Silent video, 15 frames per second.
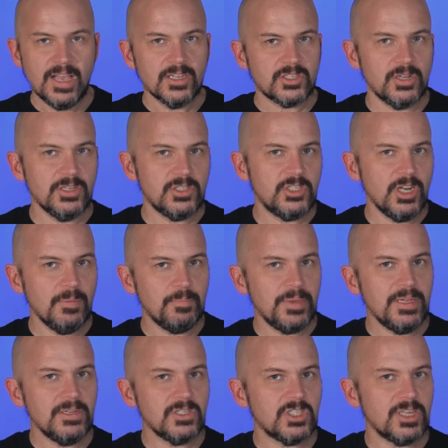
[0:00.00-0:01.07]
So let's jump
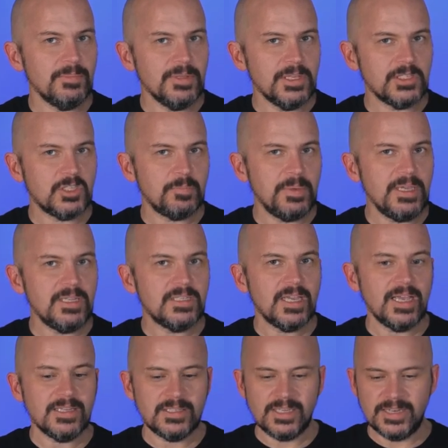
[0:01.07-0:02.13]
into some of the speed
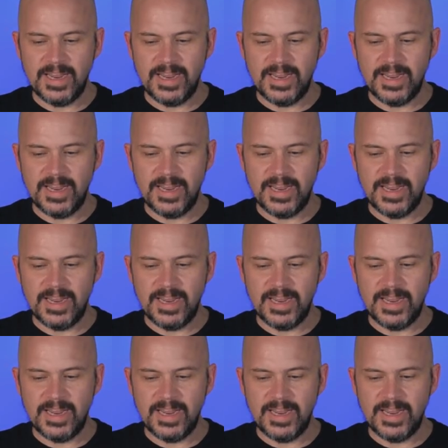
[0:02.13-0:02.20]
test.